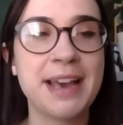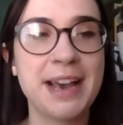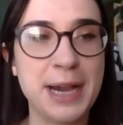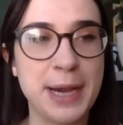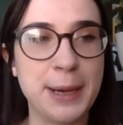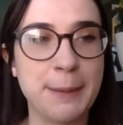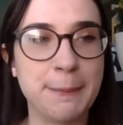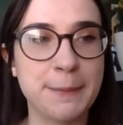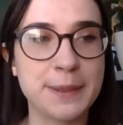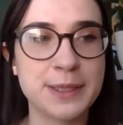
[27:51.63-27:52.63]

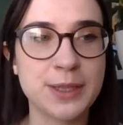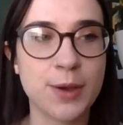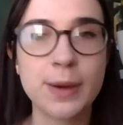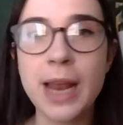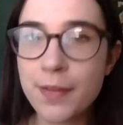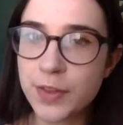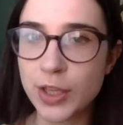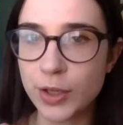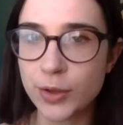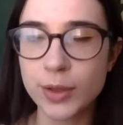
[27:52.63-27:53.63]
So I'm glad that
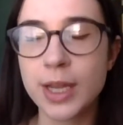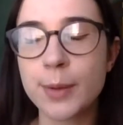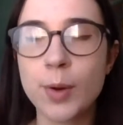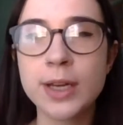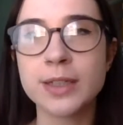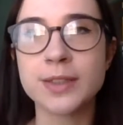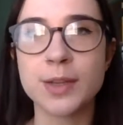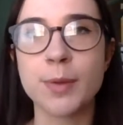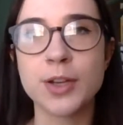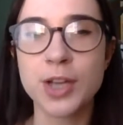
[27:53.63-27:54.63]
you like Brighton
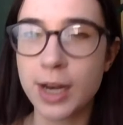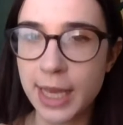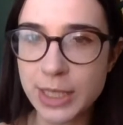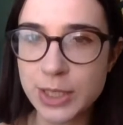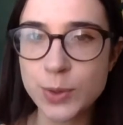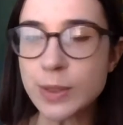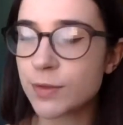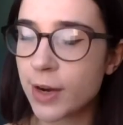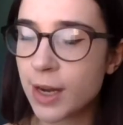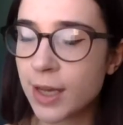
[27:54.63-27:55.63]
so much. I like it too. It's
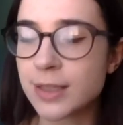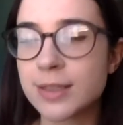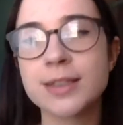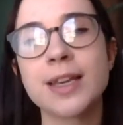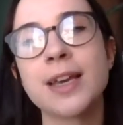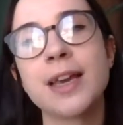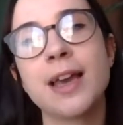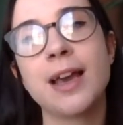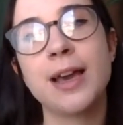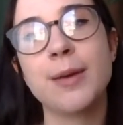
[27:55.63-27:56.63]
very nice.
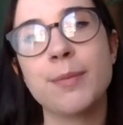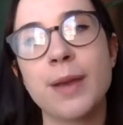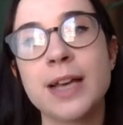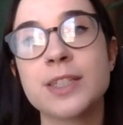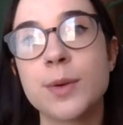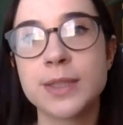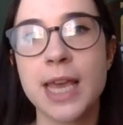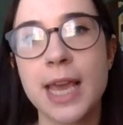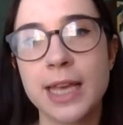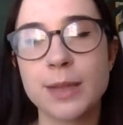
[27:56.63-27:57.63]
As I was
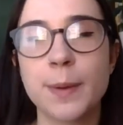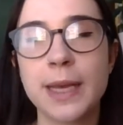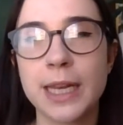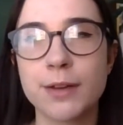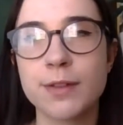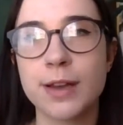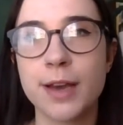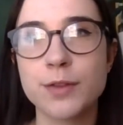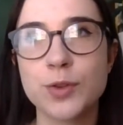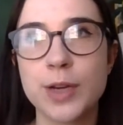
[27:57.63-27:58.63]
saying at the beginning of the
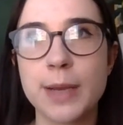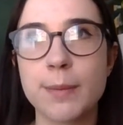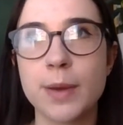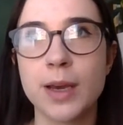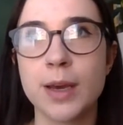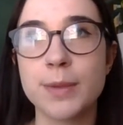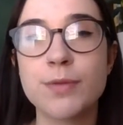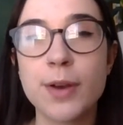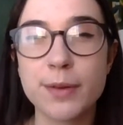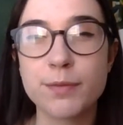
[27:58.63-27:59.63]
live stream, it's
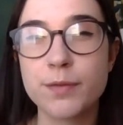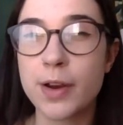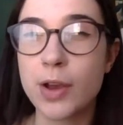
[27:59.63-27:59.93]
very, very